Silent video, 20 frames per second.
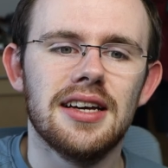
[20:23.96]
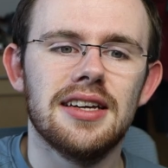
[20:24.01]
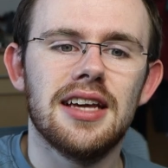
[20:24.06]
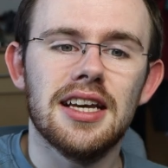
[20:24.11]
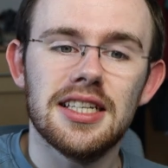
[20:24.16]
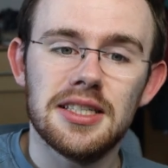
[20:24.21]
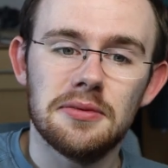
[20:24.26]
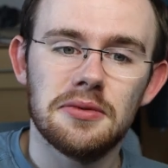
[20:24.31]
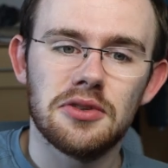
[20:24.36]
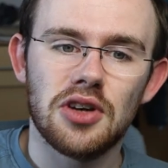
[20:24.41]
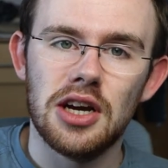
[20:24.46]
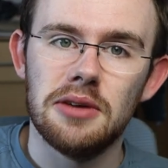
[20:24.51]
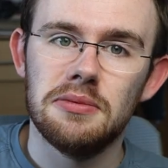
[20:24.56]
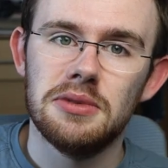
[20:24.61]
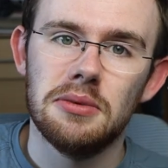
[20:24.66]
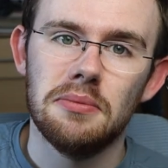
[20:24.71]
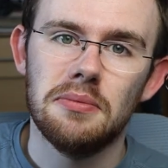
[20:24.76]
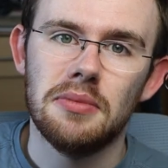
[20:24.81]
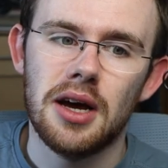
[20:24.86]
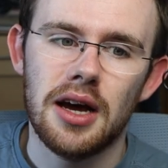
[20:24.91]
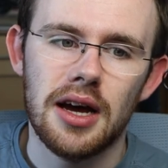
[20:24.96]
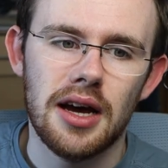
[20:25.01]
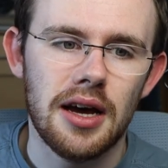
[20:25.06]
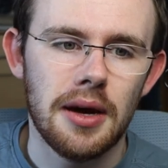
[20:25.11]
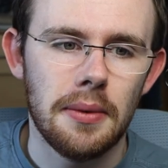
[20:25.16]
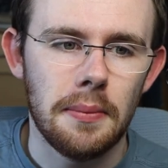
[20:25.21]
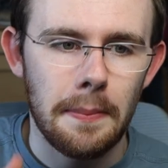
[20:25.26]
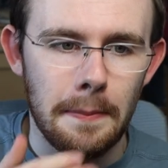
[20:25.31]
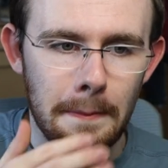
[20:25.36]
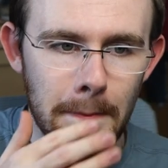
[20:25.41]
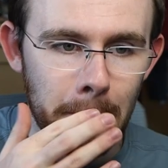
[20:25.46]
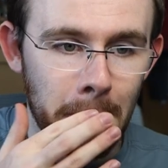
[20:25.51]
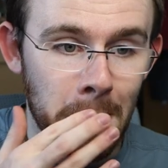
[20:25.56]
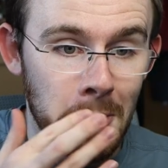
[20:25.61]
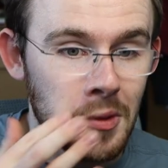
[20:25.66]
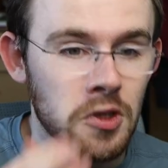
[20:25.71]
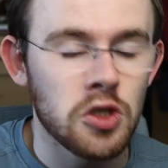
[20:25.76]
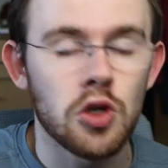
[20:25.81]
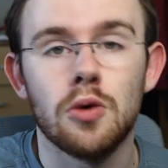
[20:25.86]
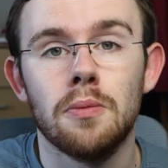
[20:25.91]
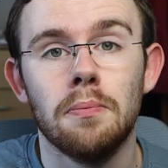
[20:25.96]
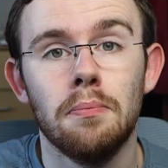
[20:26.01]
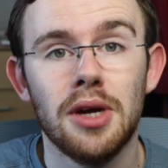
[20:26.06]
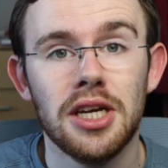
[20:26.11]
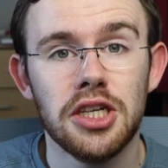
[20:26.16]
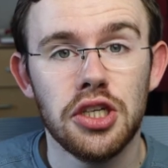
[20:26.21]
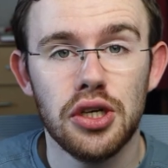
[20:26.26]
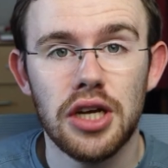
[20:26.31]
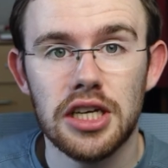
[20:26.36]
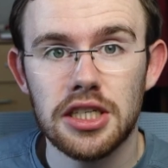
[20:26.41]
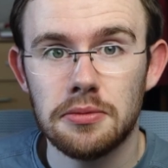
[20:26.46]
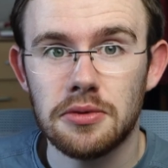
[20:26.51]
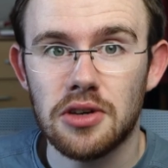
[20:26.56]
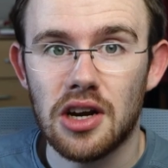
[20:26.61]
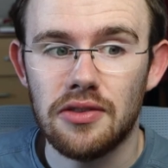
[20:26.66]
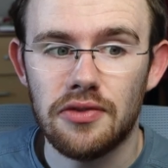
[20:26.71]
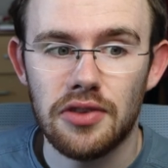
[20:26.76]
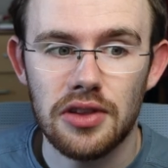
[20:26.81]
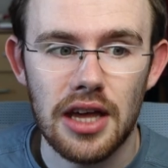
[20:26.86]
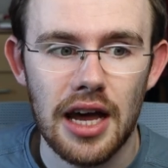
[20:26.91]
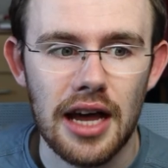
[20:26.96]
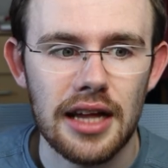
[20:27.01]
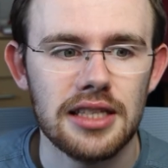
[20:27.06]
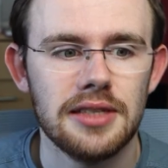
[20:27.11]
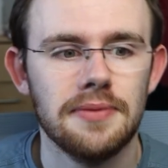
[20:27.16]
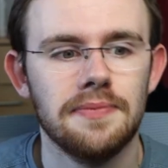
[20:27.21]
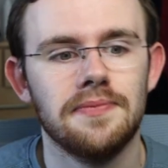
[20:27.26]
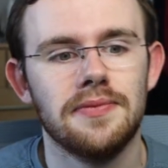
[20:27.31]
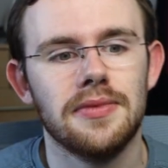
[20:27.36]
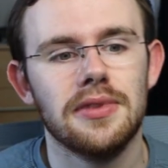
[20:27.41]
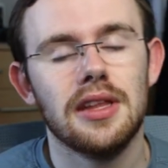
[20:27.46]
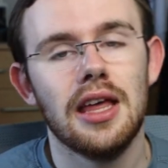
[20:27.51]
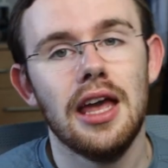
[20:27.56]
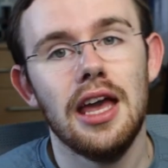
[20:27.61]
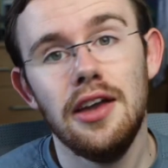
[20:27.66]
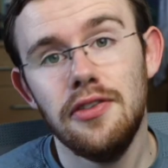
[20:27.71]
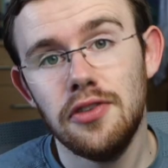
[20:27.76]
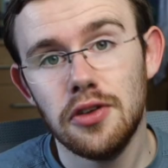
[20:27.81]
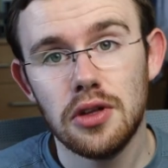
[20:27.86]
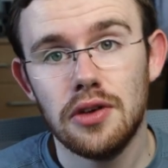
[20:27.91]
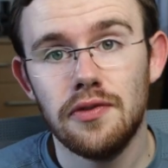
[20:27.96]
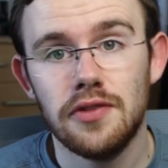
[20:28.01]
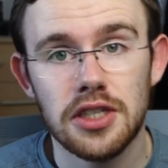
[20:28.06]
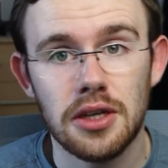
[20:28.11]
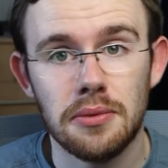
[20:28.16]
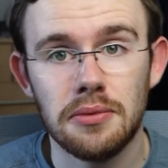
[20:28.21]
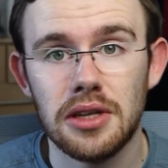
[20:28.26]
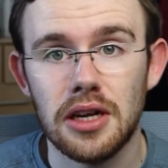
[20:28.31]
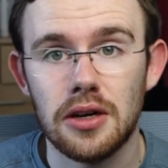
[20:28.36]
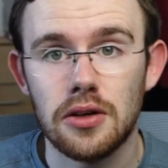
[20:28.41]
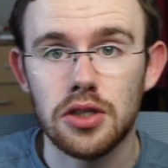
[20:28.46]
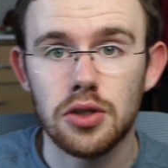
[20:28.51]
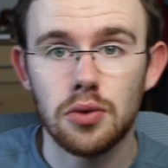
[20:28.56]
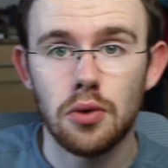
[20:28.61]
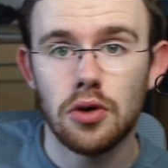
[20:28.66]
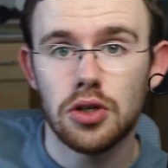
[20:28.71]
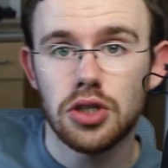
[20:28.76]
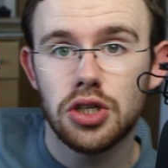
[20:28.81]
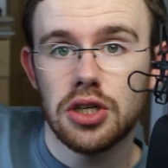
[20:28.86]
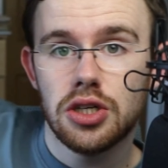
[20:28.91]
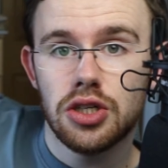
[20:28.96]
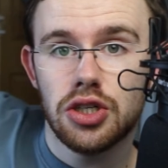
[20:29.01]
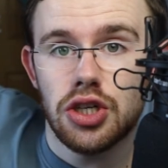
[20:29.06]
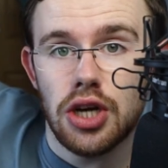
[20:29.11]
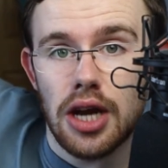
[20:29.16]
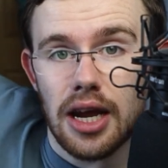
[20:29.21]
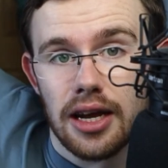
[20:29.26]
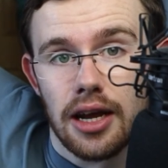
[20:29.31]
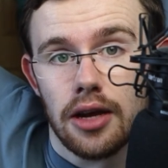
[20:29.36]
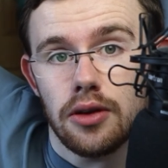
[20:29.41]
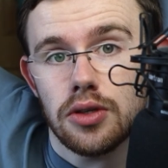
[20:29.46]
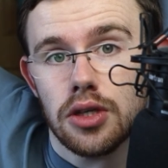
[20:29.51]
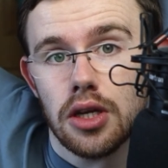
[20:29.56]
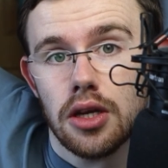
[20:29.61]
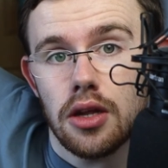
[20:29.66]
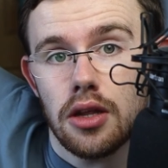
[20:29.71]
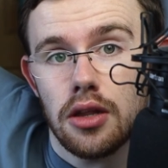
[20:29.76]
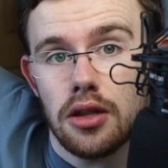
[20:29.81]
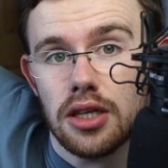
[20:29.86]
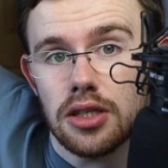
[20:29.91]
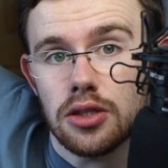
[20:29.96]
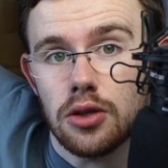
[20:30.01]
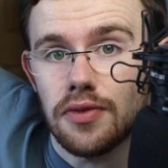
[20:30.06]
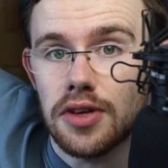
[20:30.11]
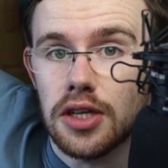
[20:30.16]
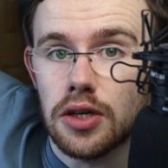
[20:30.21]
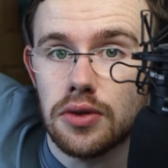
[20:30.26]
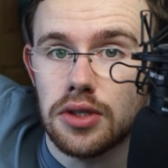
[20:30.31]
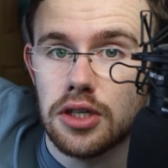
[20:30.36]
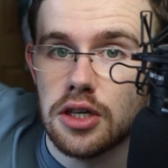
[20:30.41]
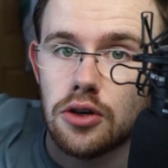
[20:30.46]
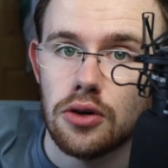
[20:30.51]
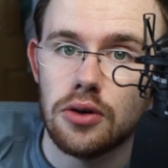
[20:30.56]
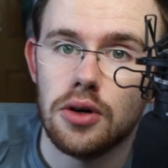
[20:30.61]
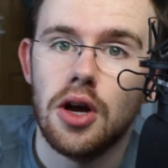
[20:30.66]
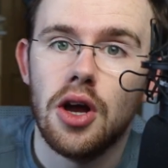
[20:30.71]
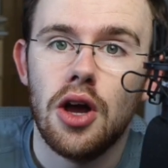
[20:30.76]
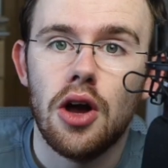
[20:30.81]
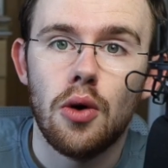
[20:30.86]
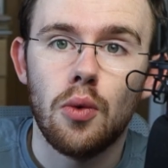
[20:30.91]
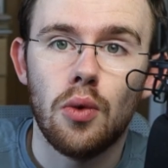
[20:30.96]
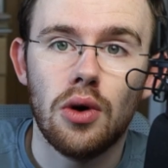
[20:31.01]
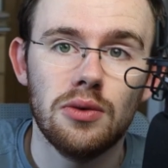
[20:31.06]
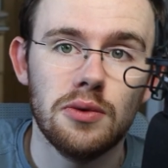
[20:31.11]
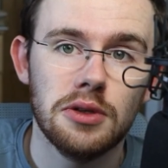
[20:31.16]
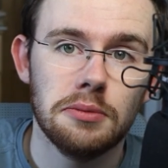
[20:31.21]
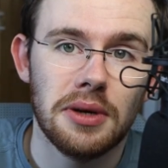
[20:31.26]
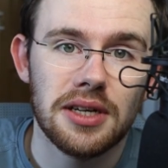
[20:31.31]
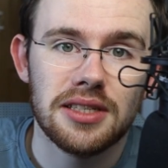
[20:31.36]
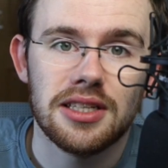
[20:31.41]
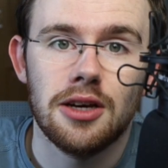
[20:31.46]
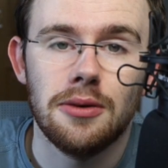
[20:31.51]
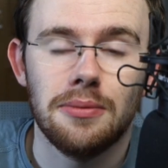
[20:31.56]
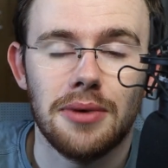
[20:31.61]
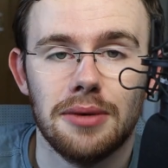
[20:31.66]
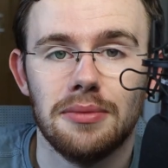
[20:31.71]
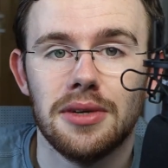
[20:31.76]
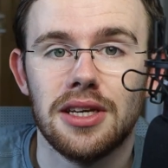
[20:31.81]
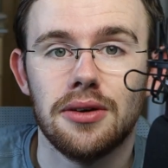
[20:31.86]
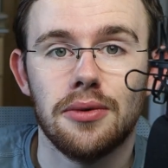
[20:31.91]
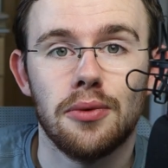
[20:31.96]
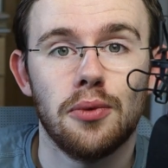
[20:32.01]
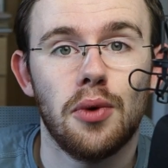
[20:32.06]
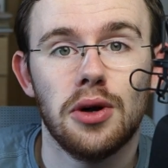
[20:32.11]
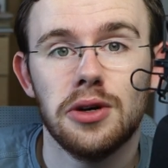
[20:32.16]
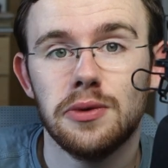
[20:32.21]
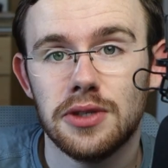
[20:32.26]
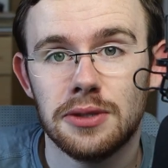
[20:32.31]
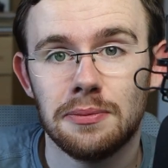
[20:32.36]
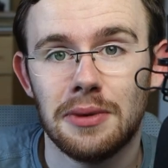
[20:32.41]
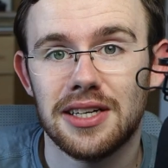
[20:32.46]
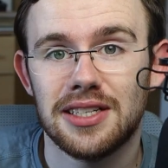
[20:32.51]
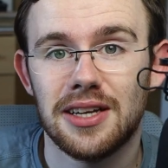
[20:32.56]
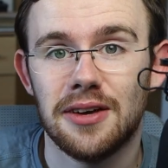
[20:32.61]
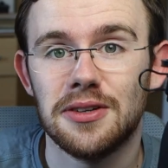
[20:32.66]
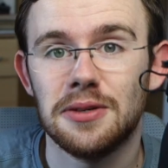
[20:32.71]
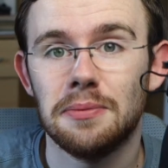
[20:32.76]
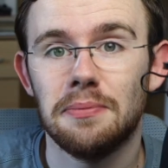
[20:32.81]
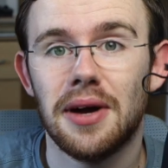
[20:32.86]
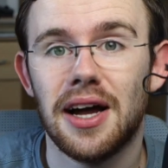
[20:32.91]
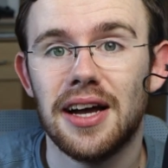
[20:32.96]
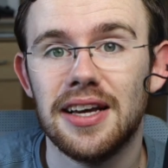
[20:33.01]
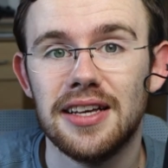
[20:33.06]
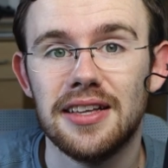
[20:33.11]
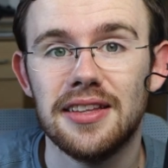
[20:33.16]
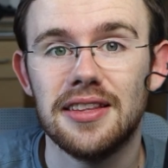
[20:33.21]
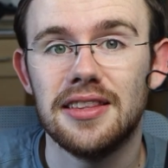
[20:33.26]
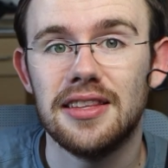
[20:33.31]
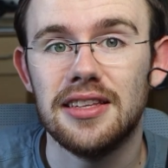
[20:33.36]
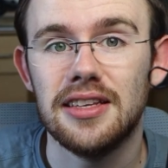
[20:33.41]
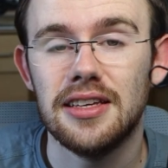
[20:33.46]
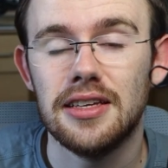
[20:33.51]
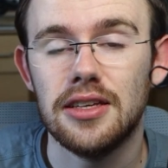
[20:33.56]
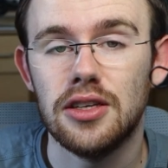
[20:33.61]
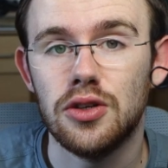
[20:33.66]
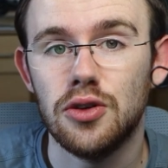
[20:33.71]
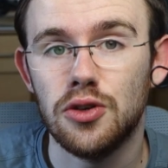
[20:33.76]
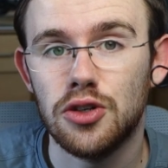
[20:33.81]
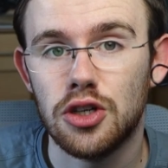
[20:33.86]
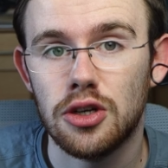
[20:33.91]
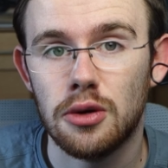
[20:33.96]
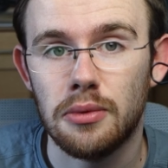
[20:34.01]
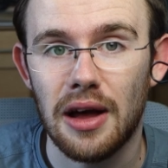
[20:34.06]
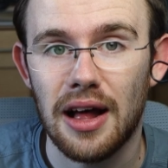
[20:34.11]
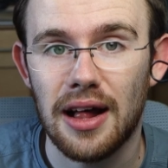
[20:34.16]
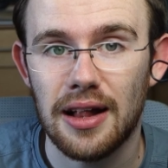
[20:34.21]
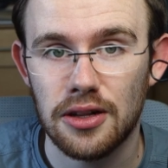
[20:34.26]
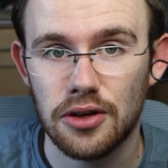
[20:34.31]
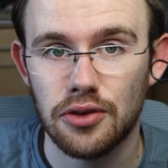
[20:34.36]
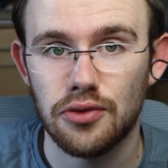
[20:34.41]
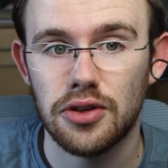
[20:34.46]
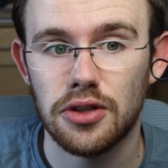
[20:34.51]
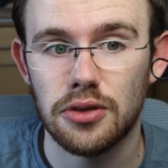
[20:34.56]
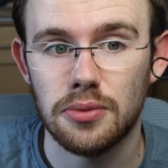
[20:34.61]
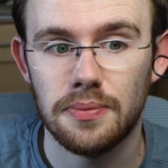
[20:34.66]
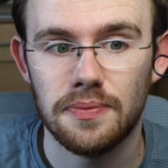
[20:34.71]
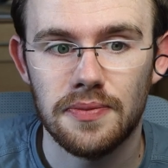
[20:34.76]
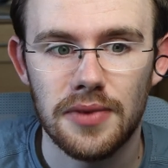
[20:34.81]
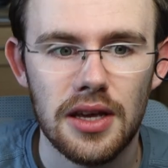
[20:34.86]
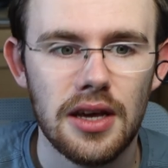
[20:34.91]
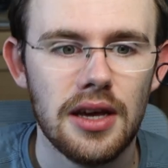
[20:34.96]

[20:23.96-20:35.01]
Get subscribed. So make sure you get subscribed for that. If you're looking for something else to watch, check out these two videos here. One was picked out by me, one was picked out by the YouTube algorithm.